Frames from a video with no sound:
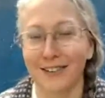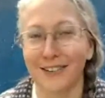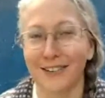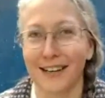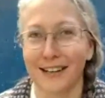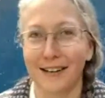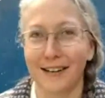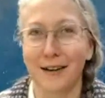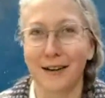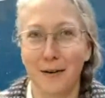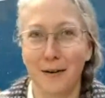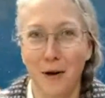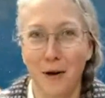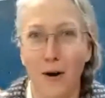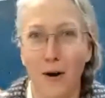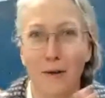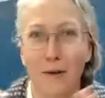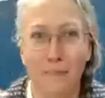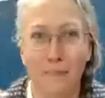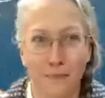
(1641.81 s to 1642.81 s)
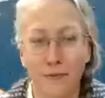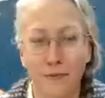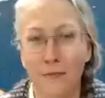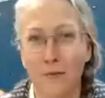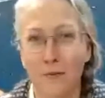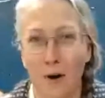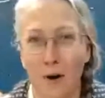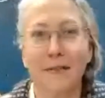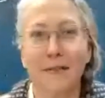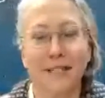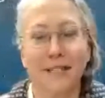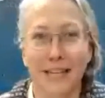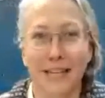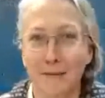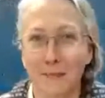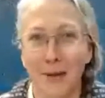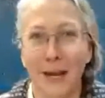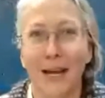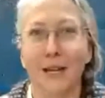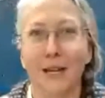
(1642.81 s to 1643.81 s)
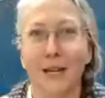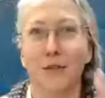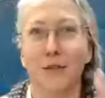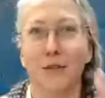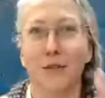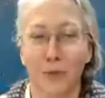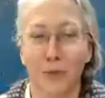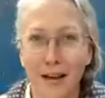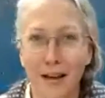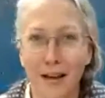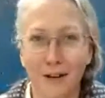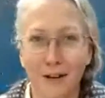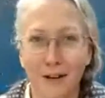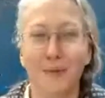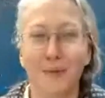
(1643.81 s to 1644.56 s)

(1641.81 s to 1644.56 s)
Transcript: Jenny and I are like on the same page.